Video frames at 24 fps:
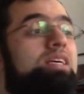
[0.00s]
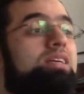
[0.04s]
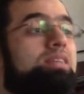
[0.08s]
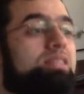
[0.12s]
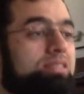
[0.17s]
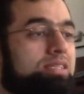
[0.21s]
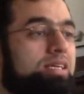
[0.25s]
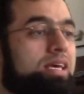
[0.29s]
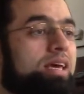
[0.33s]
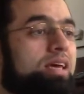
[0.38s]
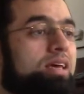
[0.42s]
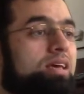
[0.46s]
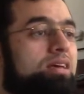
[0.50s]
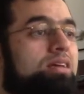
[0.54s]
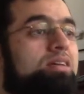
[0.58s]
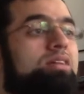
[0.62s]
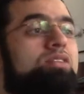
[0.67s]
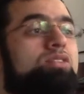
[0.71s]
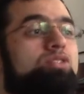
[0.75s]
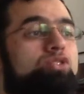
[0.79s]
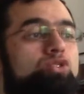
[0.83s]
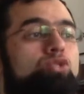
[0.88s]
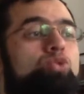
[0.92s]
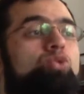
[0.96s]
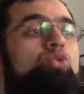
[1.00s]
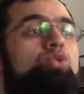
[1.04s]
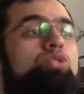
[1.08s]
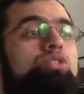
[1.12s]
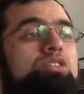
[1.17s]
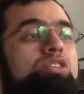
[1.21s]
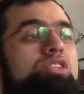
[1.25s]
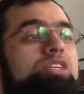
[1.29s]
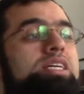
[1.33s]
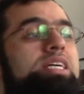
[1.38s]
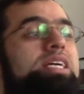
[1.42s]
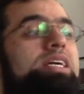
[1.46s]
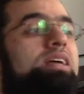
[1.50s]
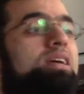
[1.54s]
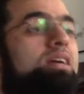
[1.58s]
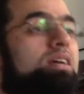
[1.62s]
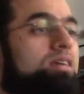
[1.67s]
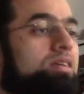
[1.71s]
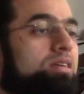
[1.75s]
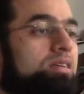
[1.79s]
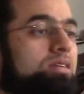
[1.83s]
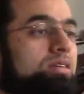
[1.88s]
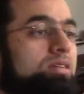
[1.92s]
Say tuti.